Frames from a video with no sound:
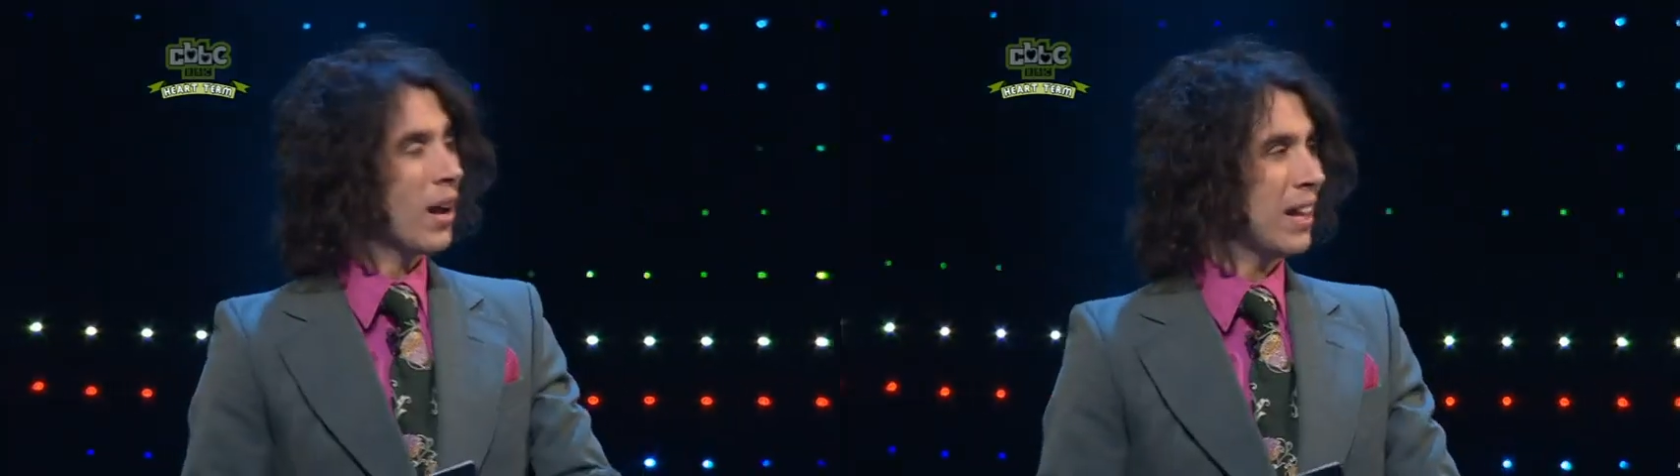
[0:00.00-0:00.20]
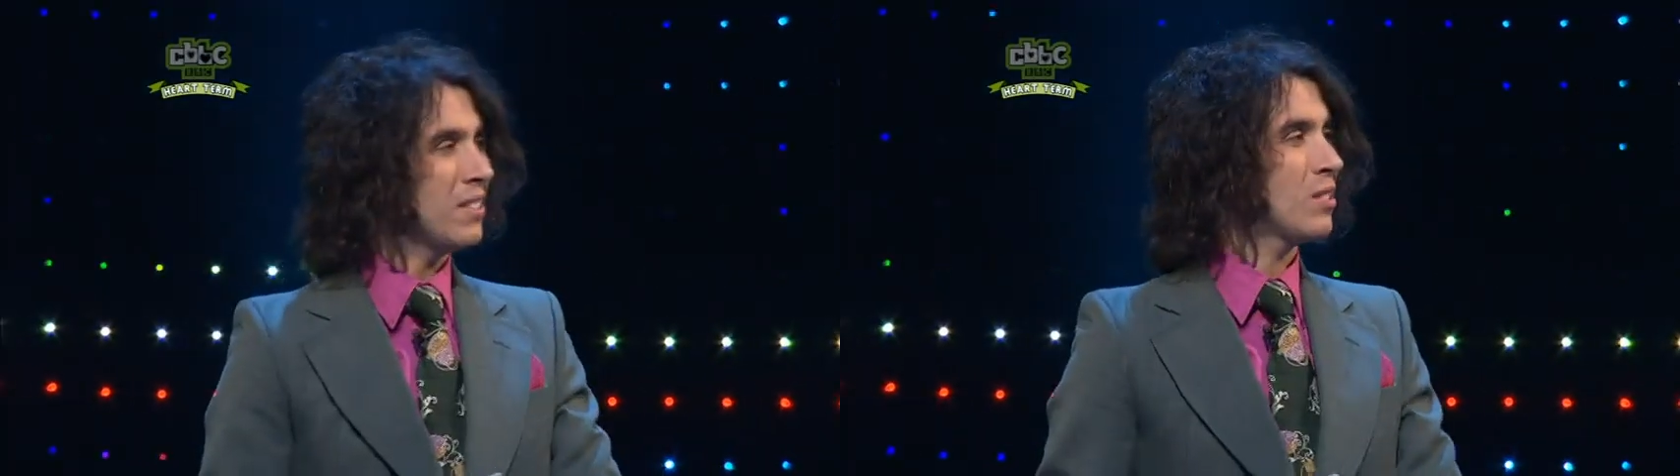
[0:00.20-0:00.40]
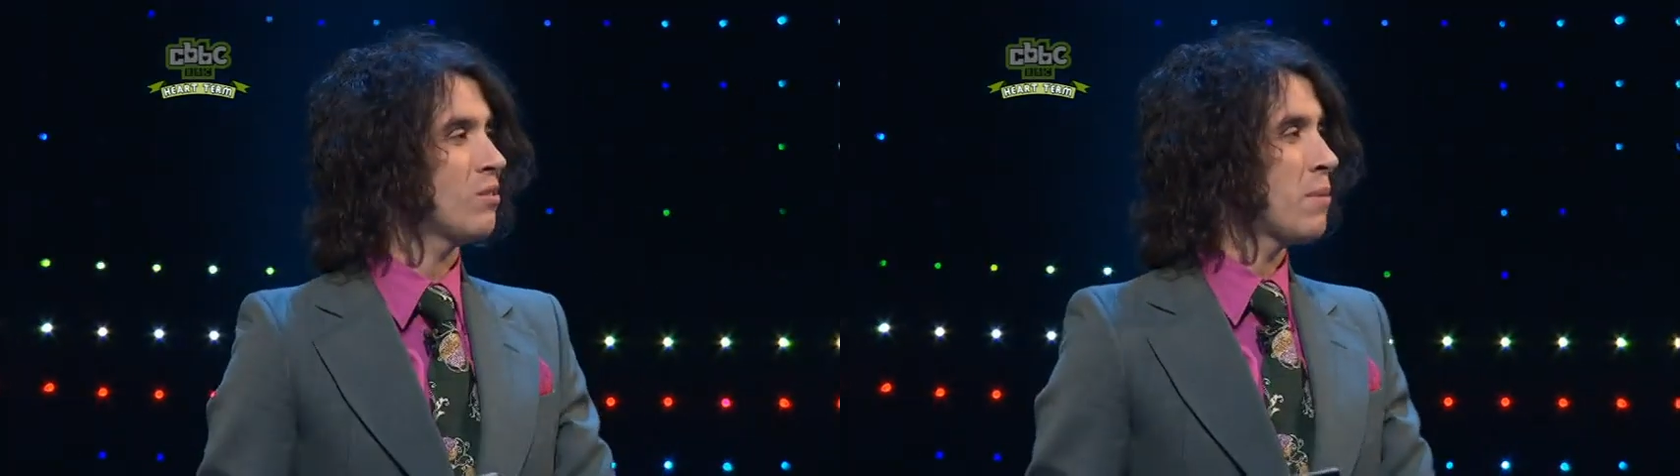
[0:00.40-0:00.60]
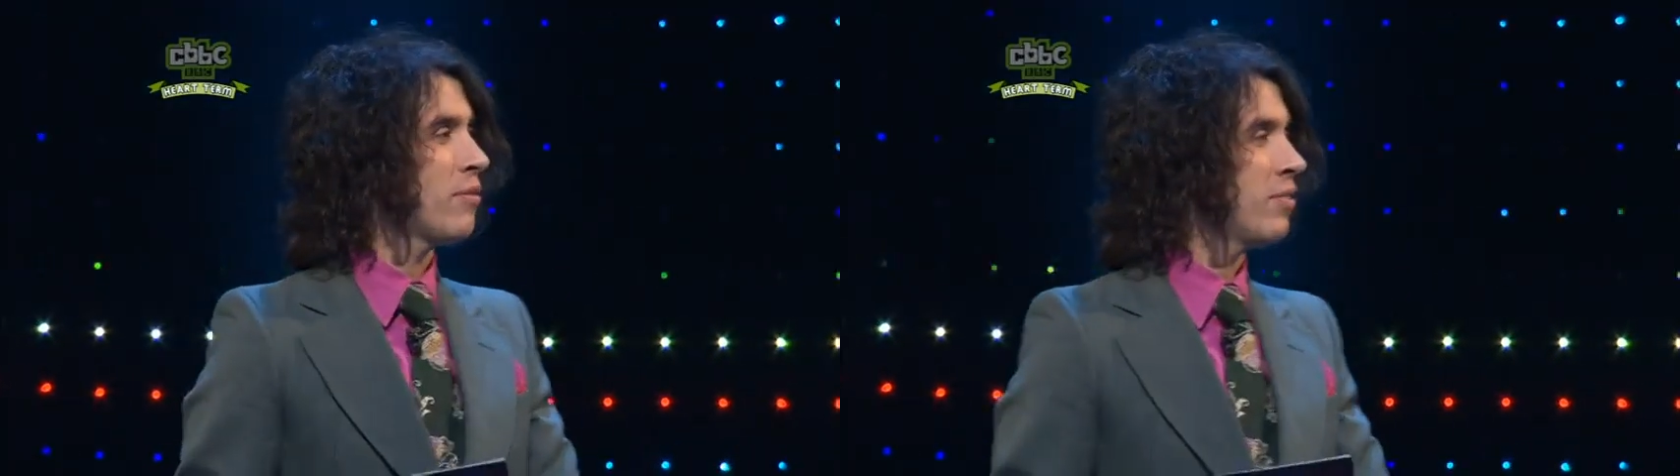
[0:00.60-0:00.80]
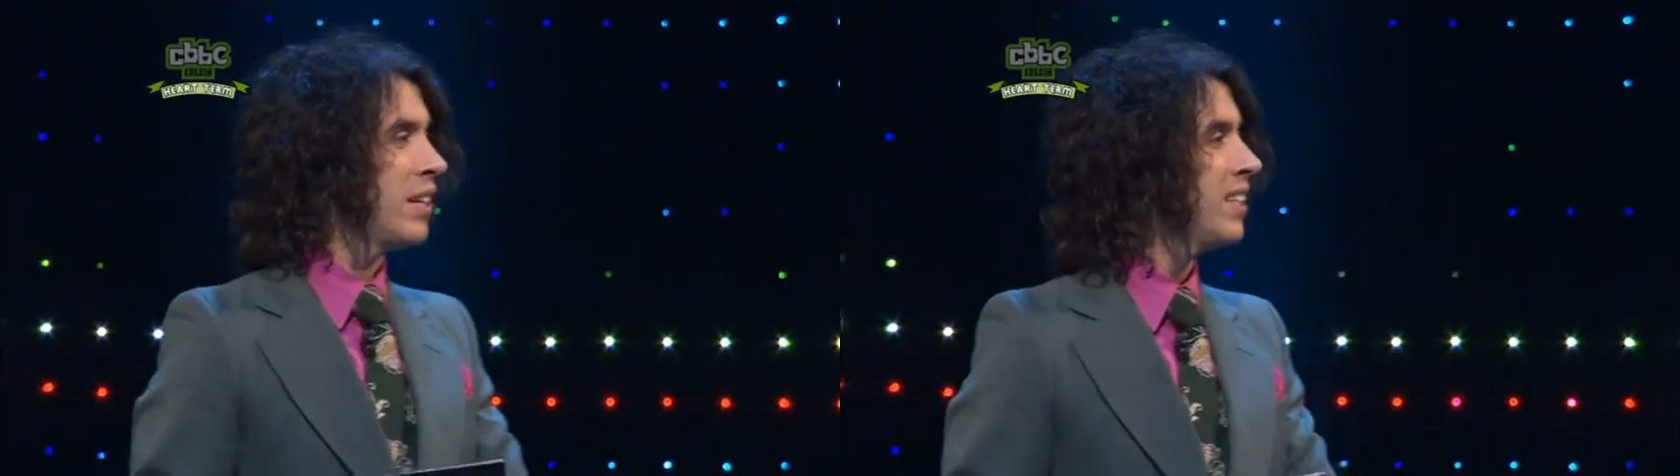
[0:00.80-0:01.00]
answer, I'm
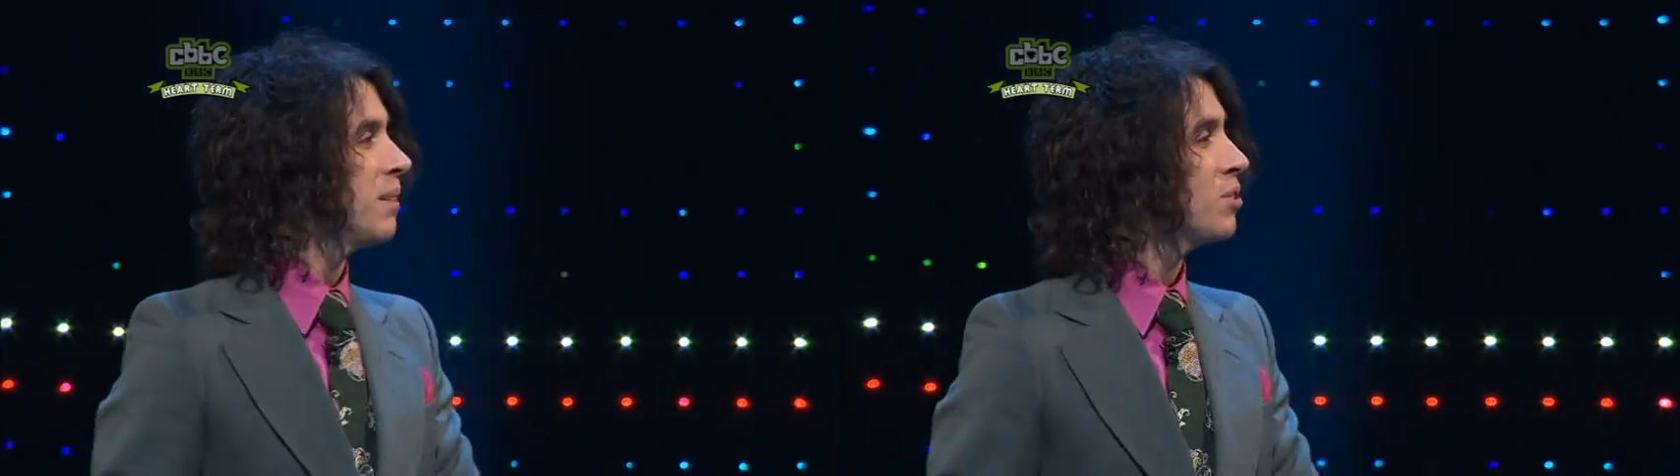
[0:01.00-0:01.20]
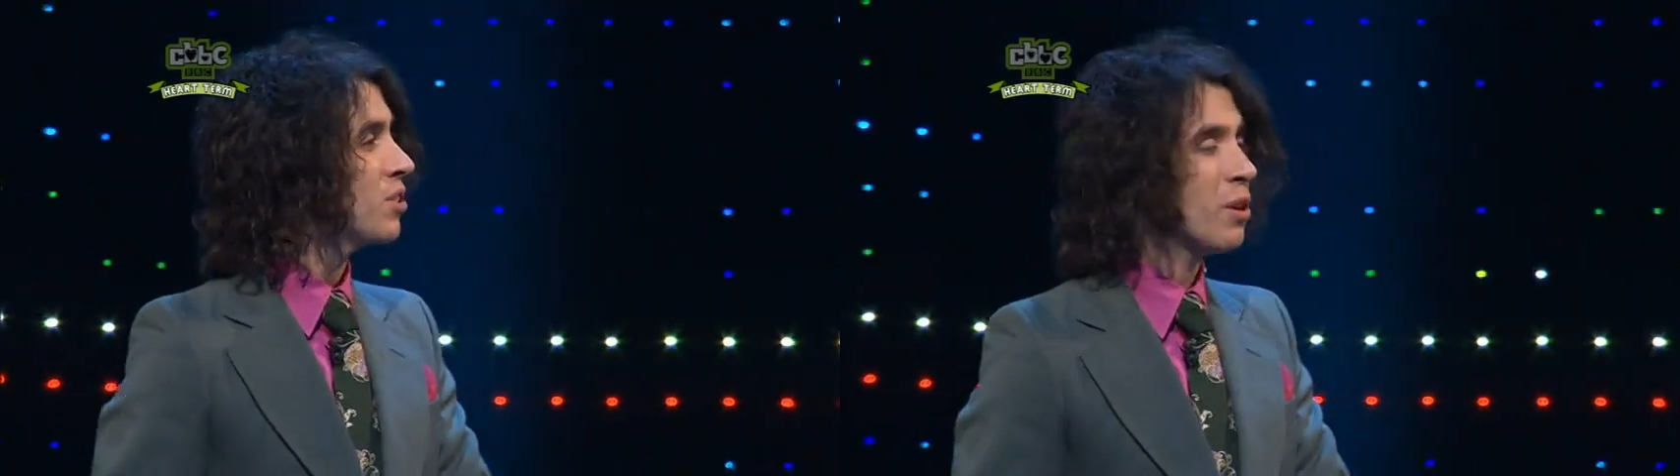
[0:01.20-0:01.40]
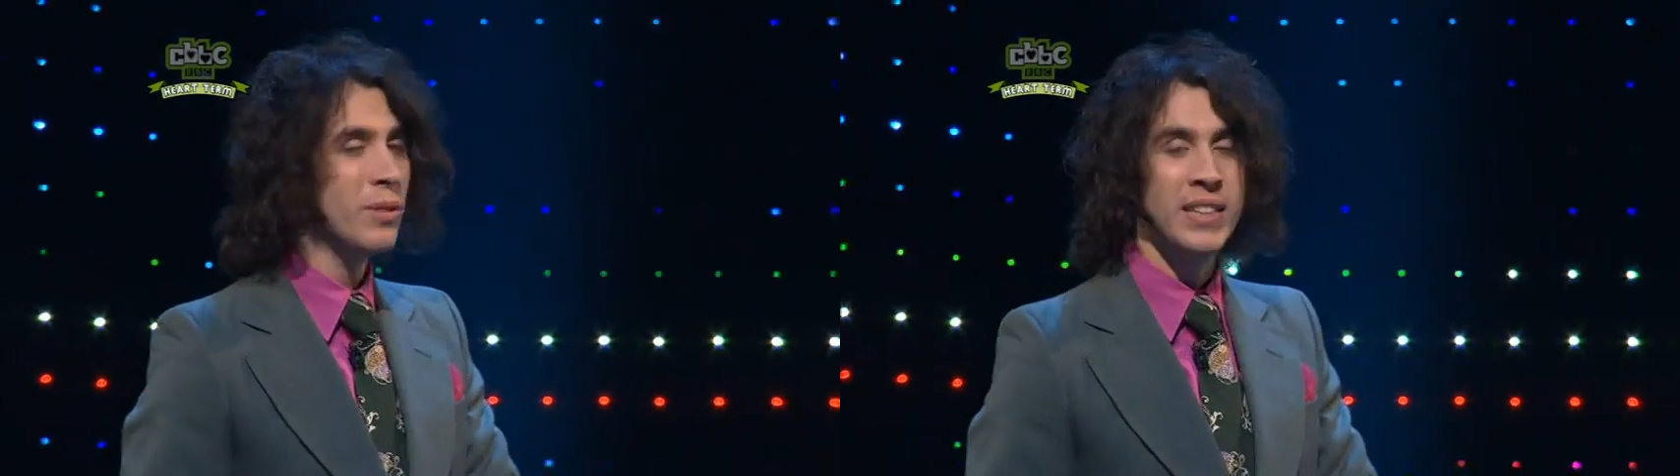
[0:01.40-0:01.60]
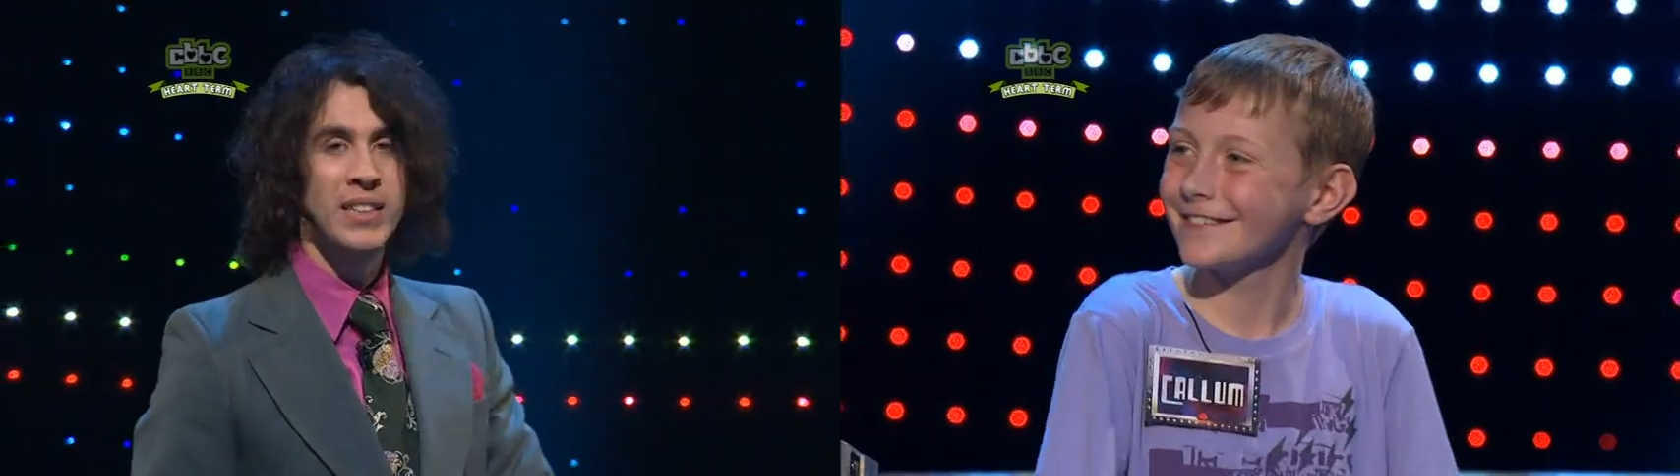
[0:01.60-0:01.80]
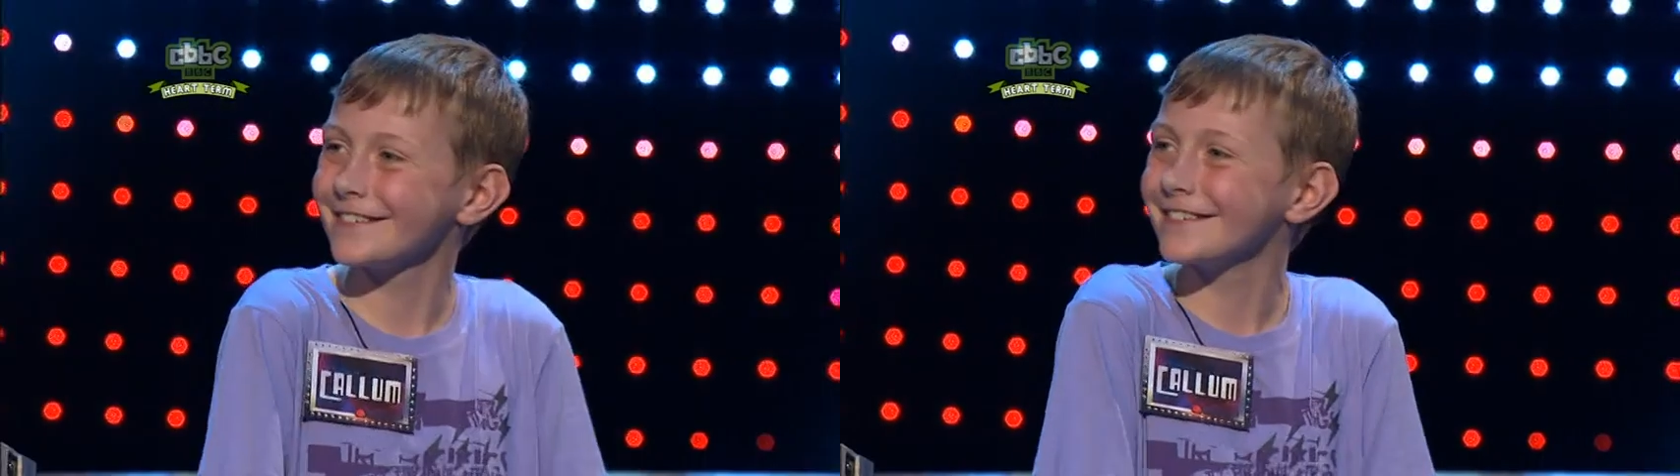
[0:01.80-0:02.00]
afraid. I'm sorry.
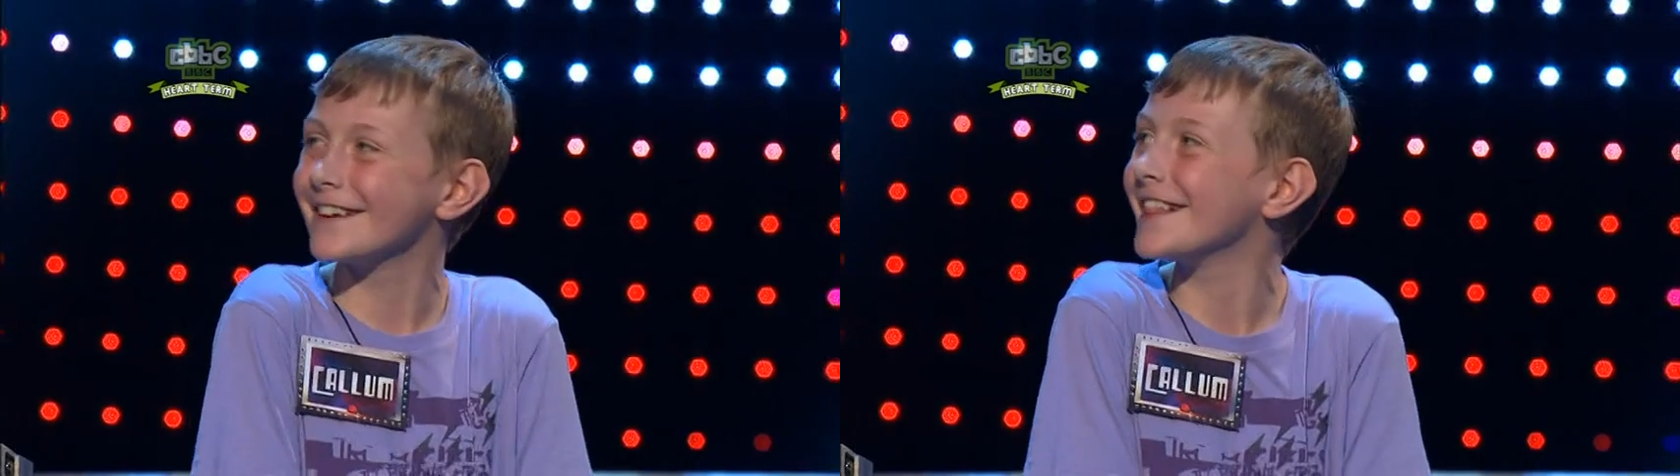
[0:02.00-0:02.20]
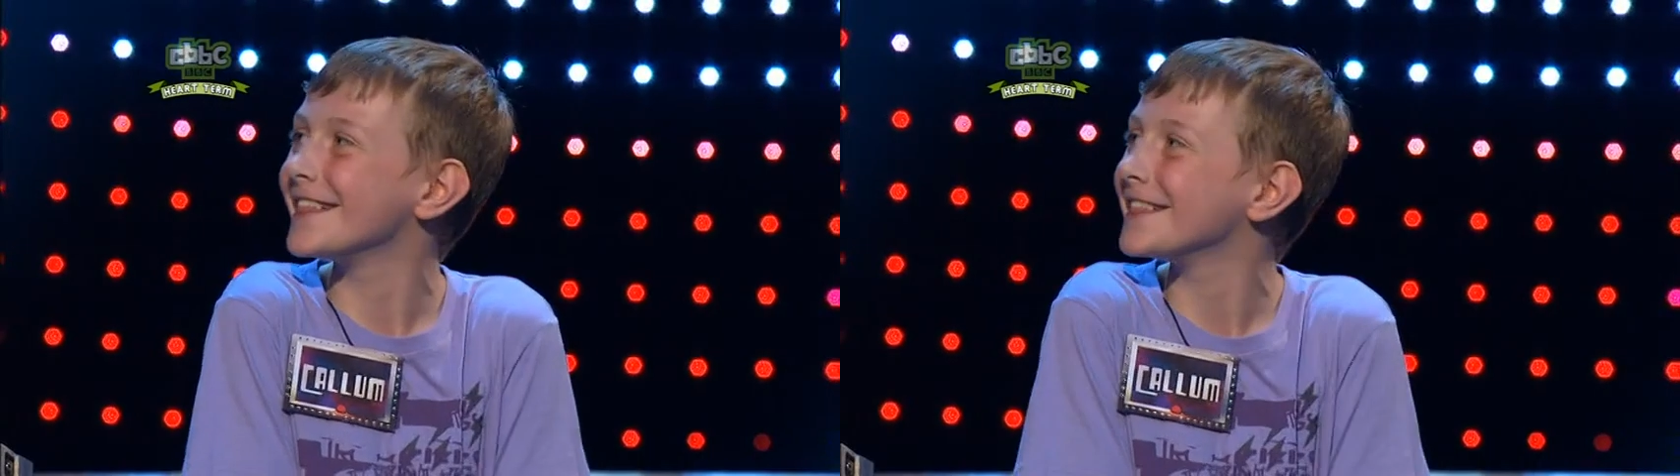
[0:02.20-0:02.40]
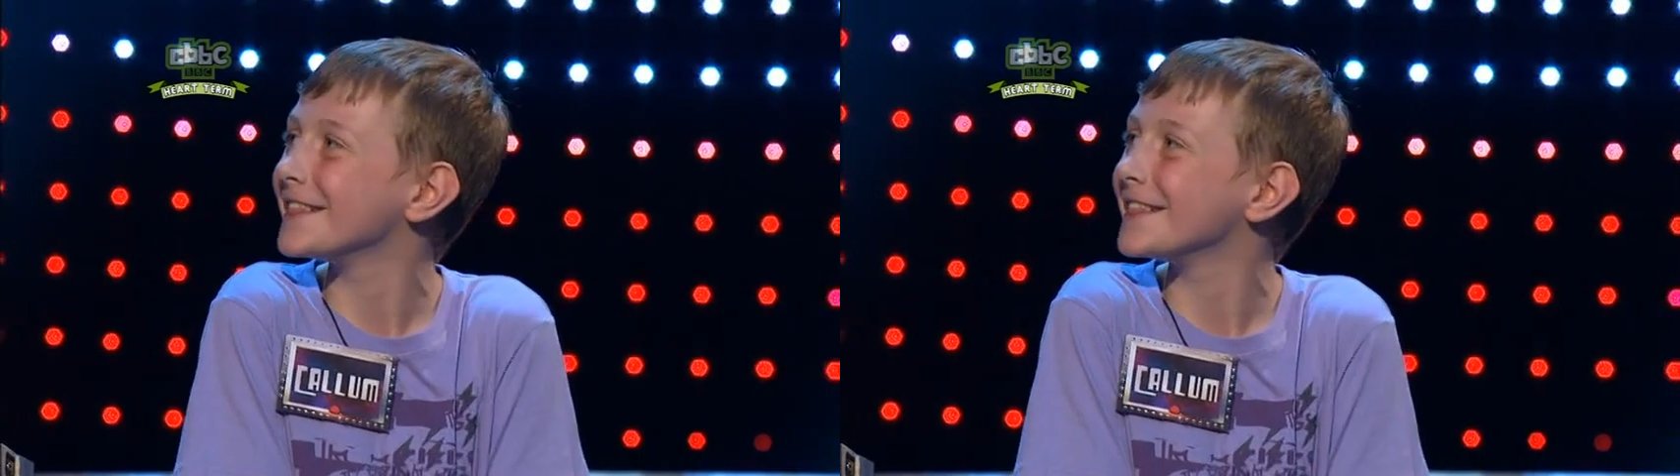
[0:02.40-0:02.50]
We're going to